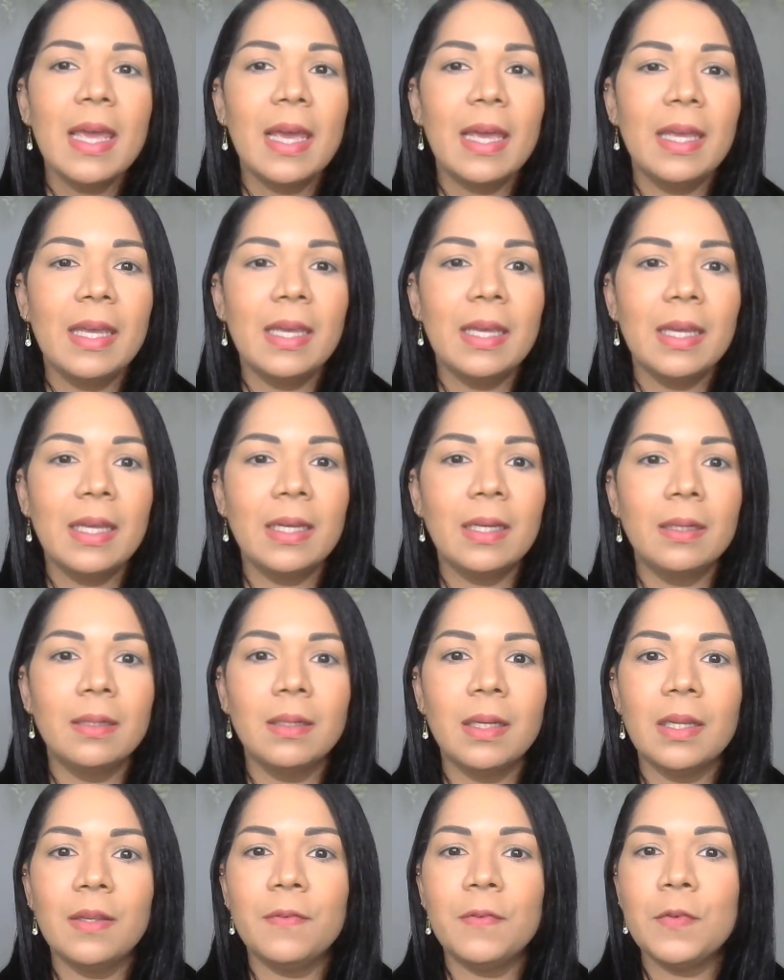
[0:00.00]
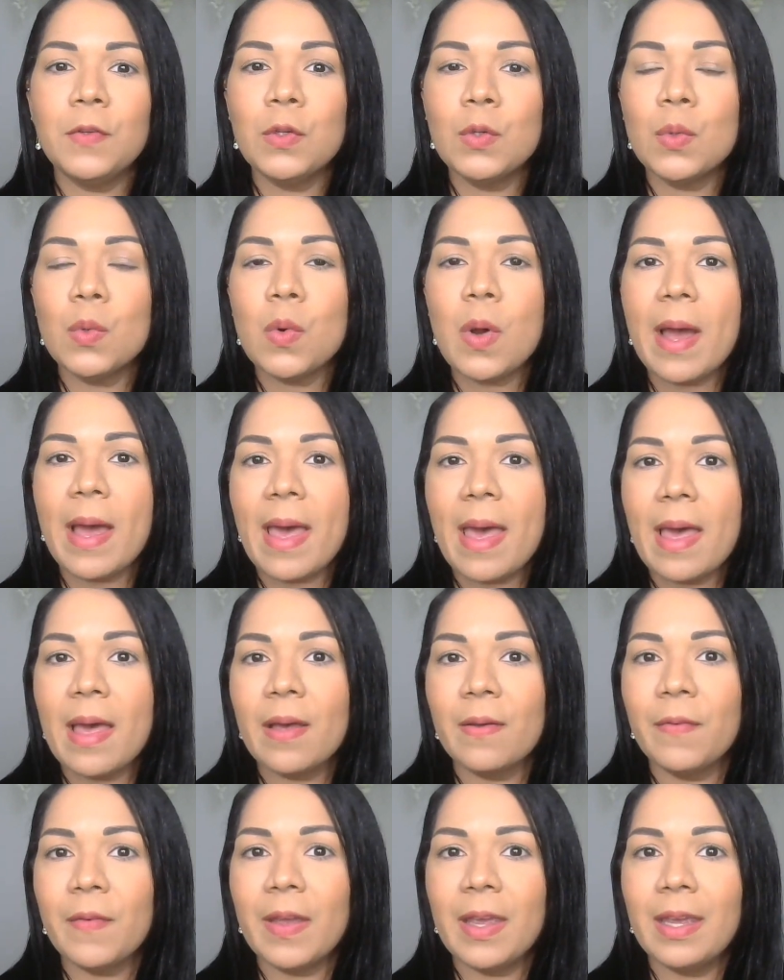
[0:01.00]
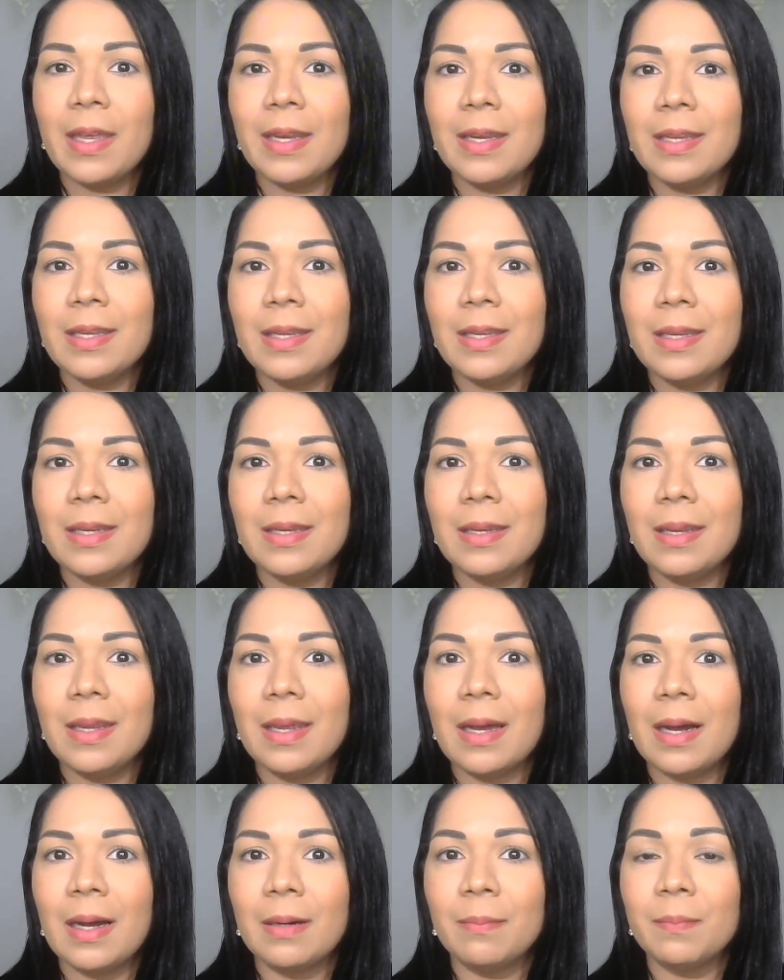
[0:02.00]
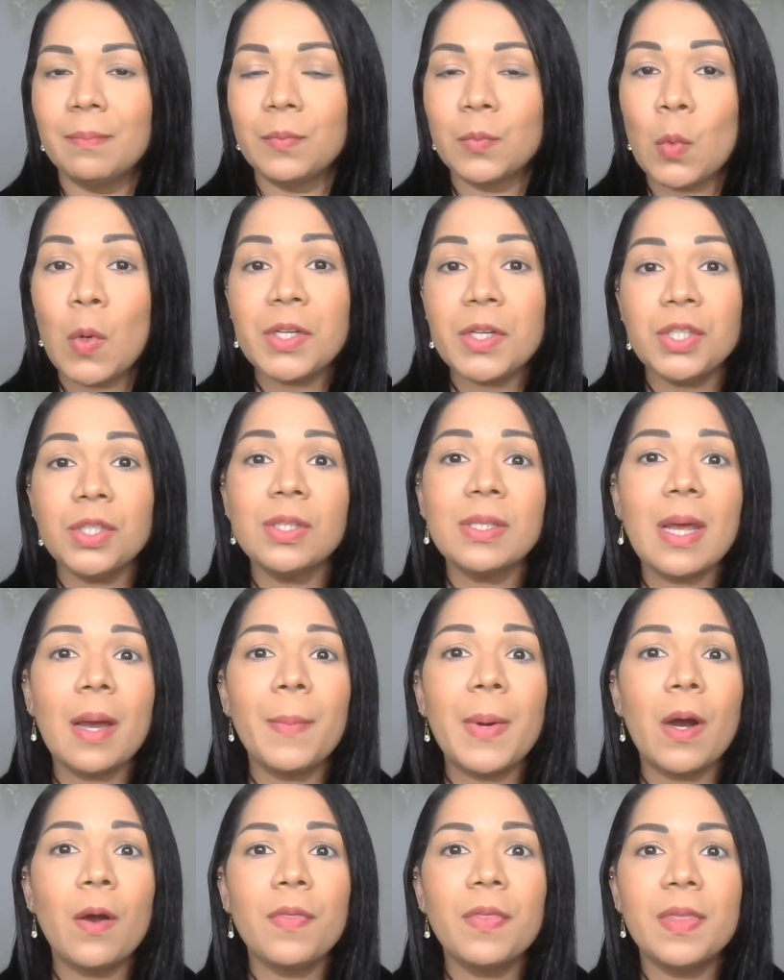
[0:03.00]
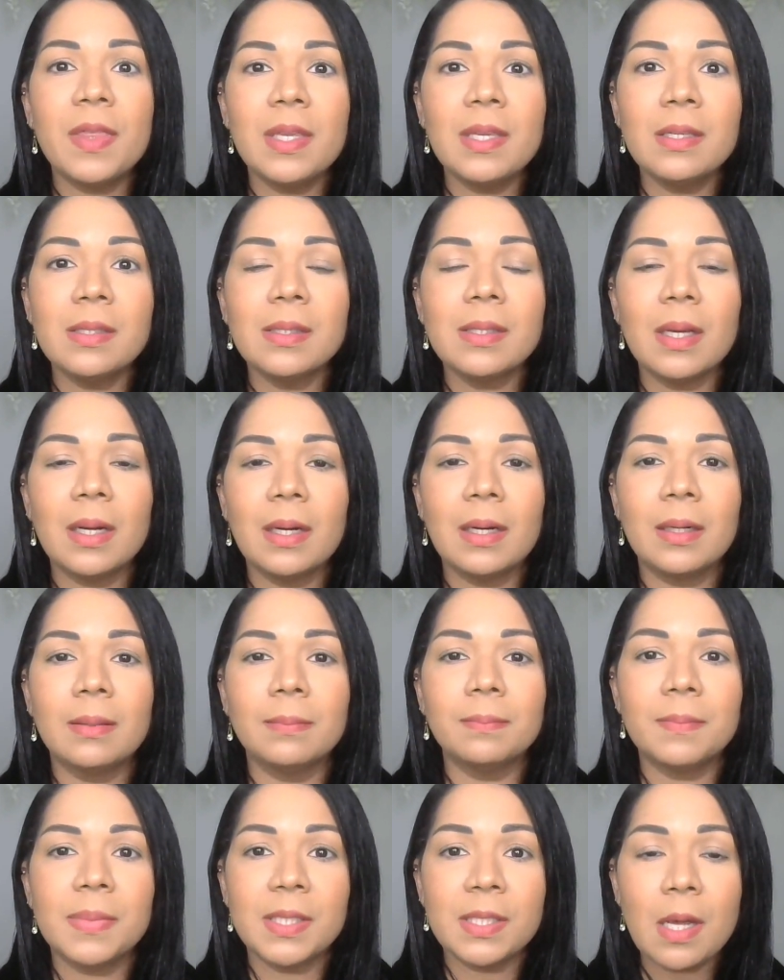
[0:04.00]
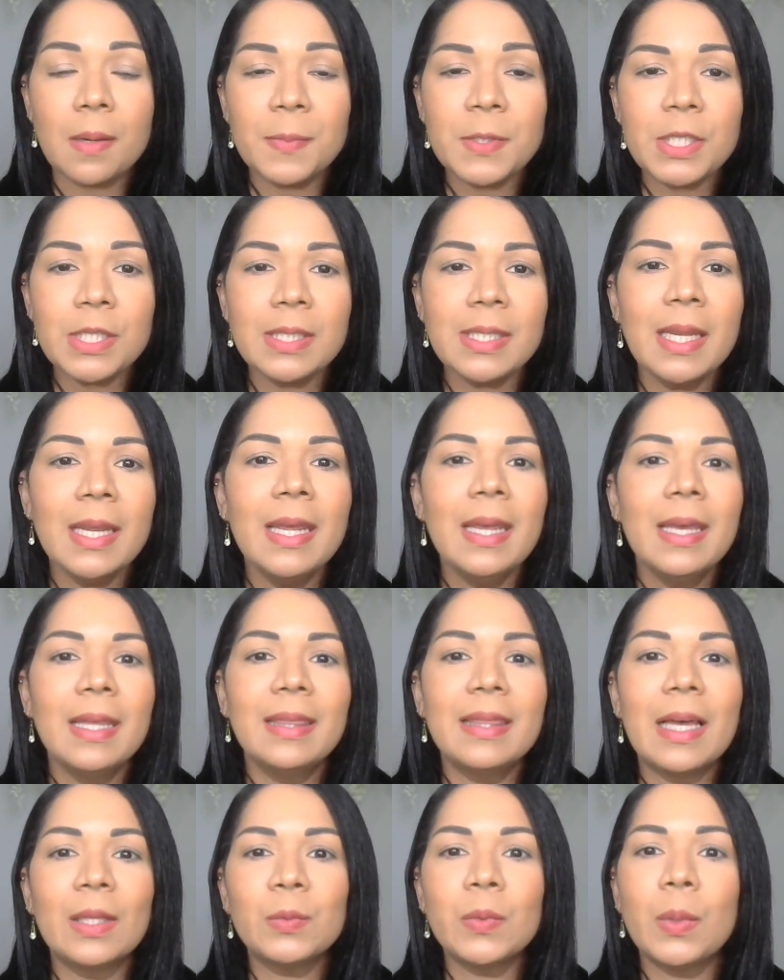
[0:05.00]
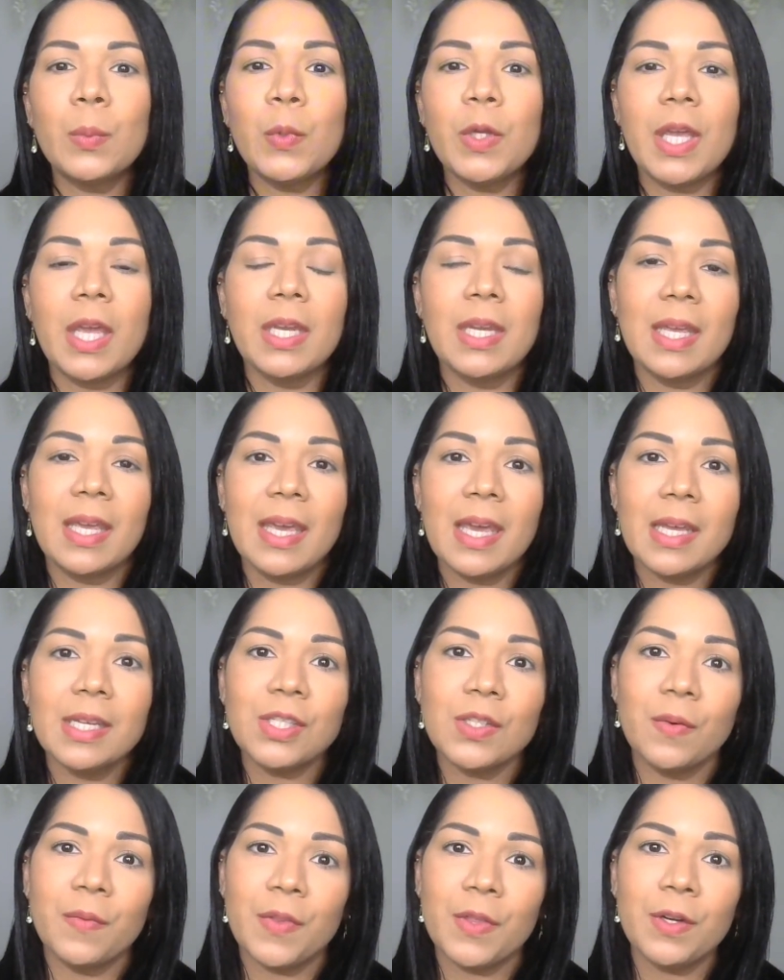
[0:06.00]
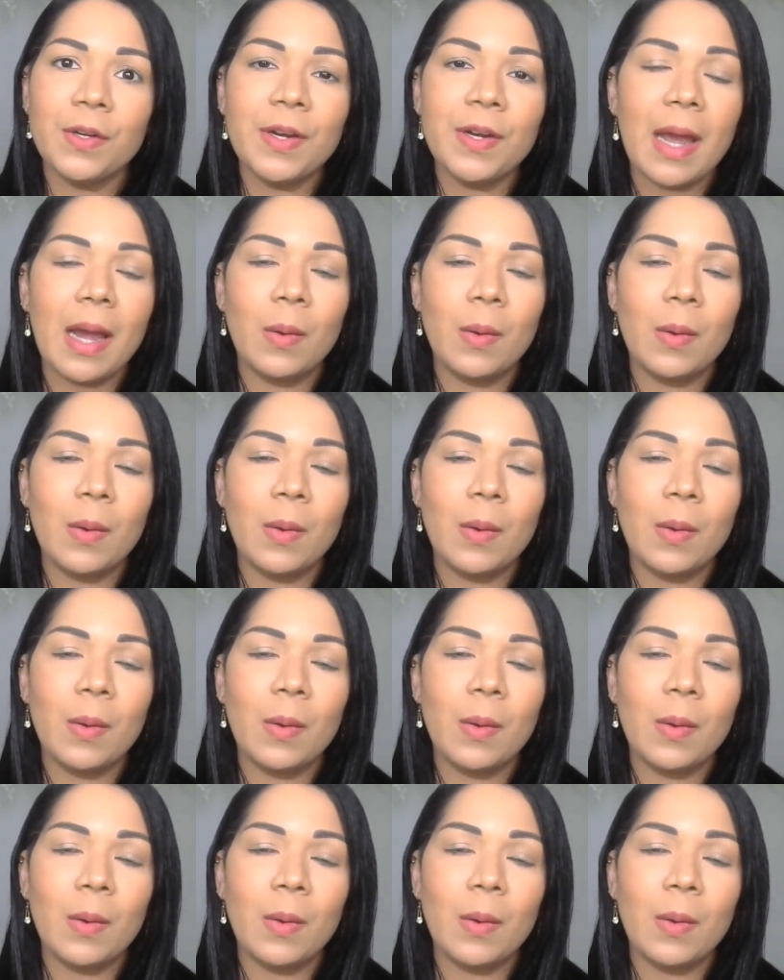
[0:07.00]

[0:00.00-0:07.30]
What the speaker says: And if you have any questions about this subject, that way we can engage over there.